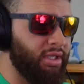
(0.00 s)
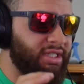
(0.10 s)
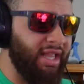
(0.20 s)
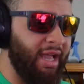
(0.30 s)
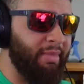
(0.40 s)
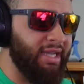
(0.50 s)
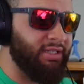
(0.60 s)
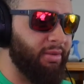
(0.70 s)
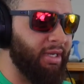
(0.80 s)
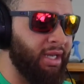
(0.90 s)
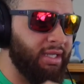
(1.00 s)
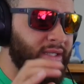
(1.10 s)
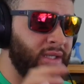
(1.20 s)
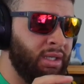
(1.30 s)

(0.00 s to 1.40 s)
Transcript: this climax gonna be nuts.